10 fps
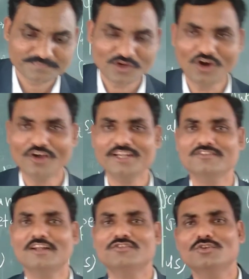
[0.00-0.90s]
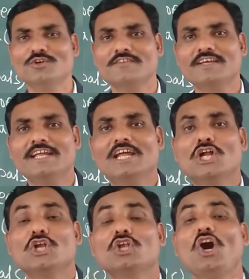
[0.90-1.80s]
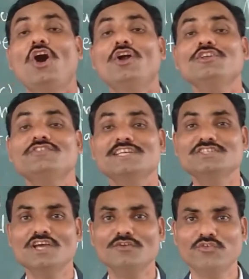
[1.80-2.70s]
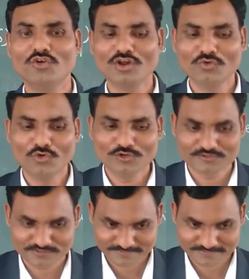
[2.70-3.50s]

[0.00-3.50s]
or it is also known as a non-essential floral holes.